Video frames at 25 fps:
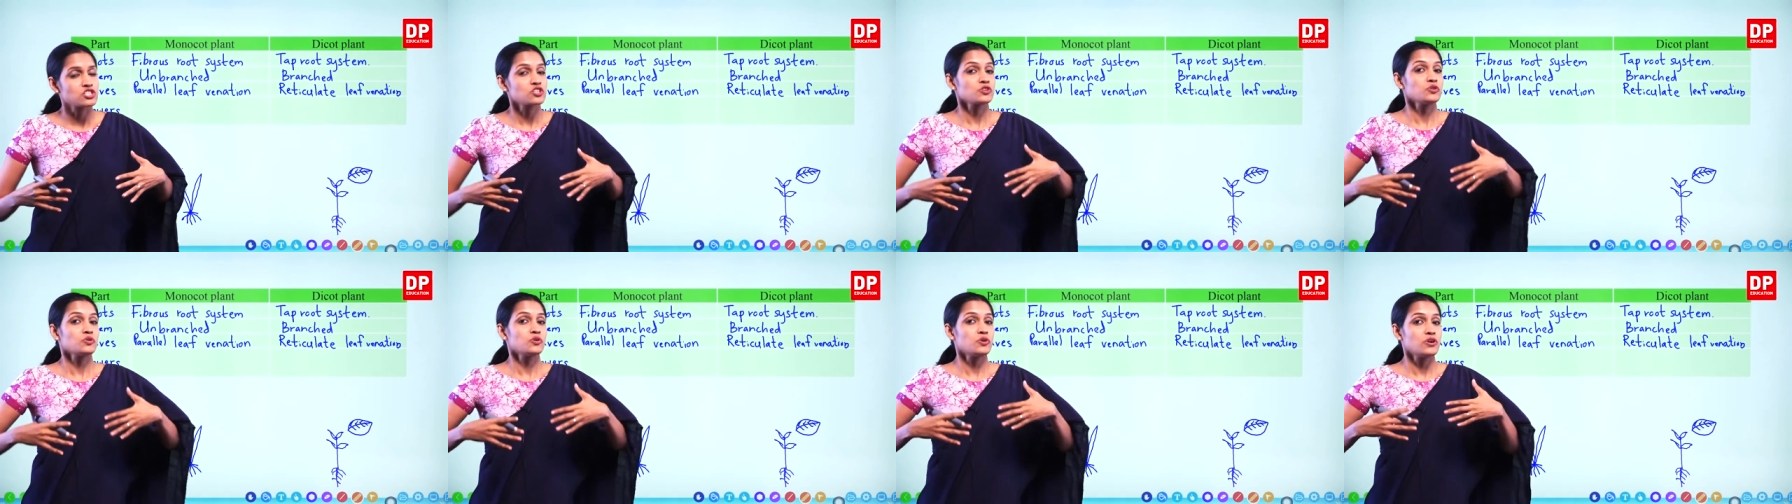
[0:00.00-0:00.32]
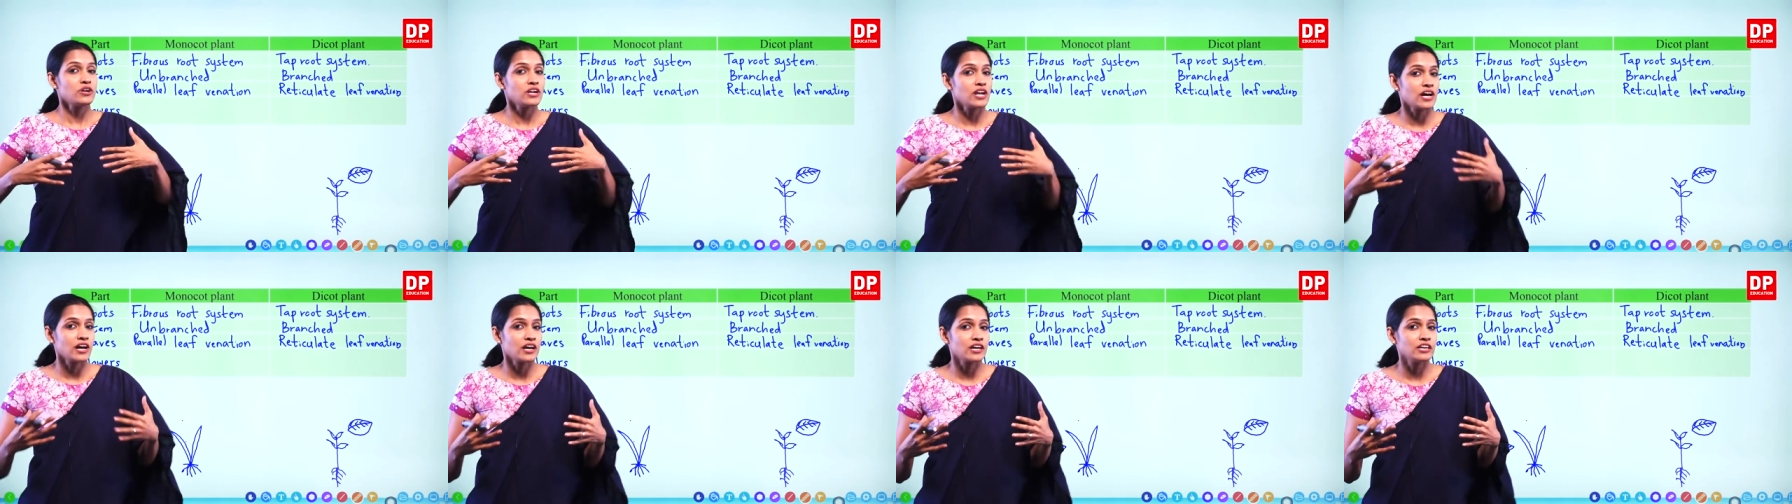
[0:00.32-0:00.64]
or
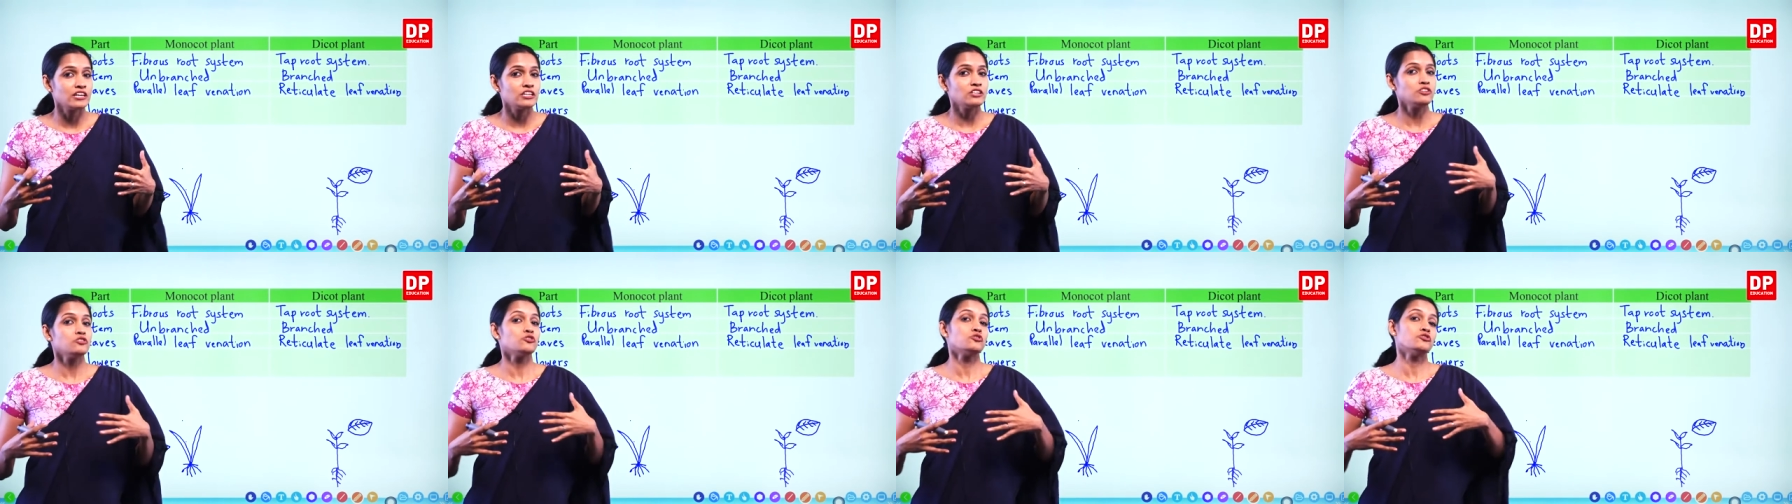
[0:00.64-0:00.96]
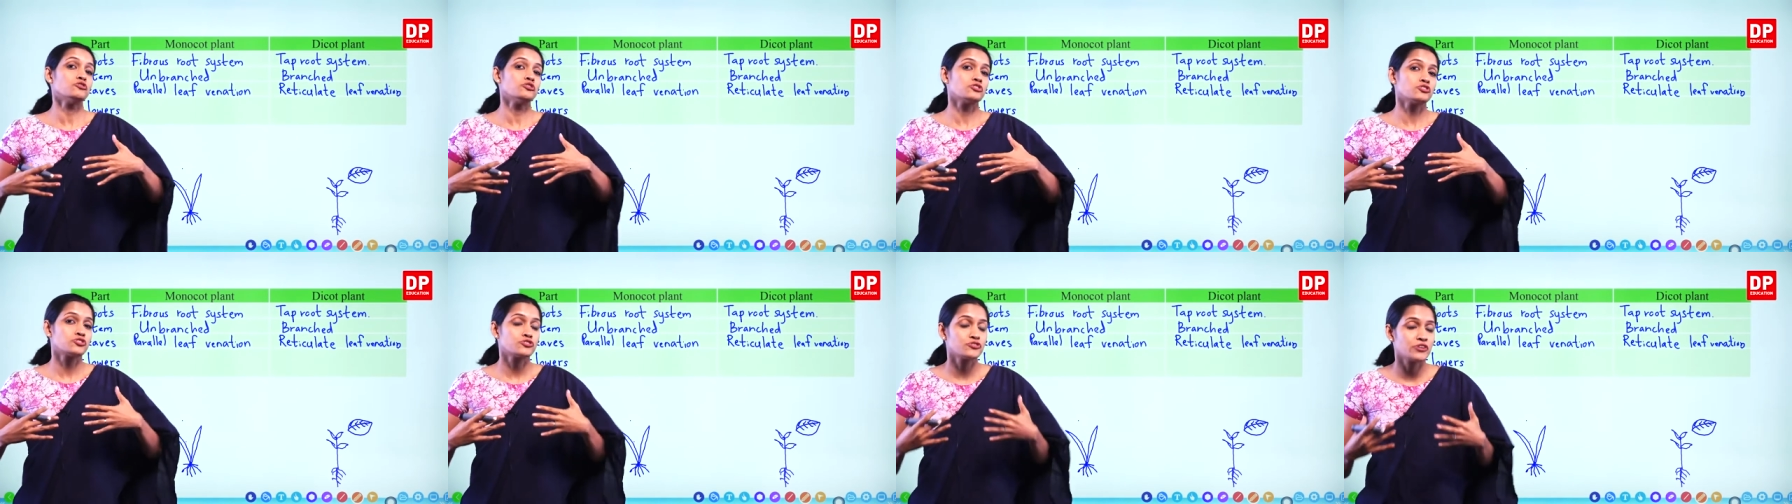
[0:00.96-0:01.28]
nine
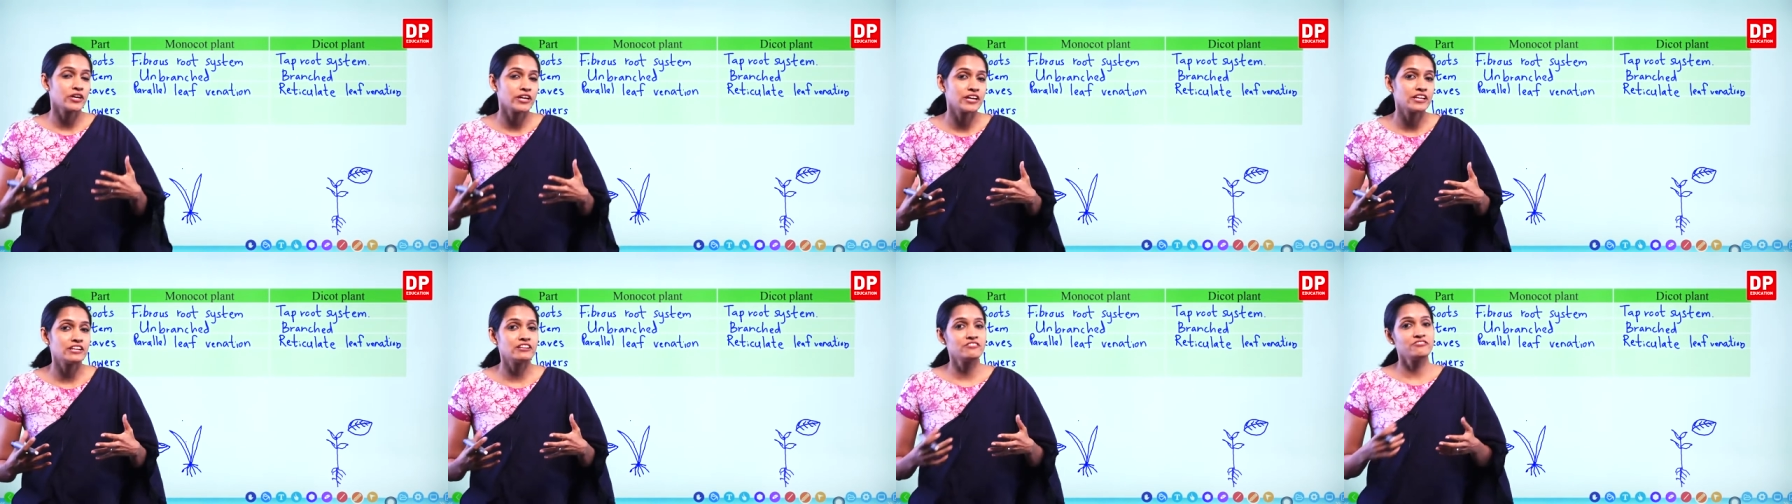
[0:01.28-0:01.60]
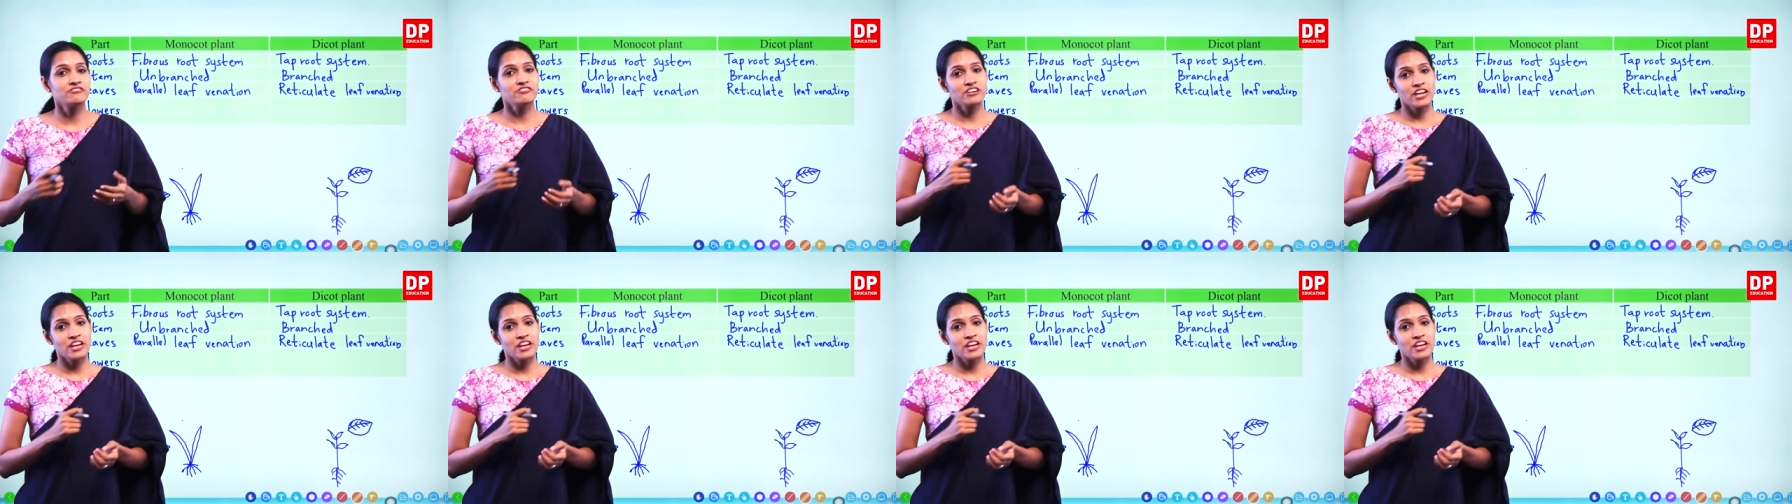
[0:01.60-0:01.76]
or twelve,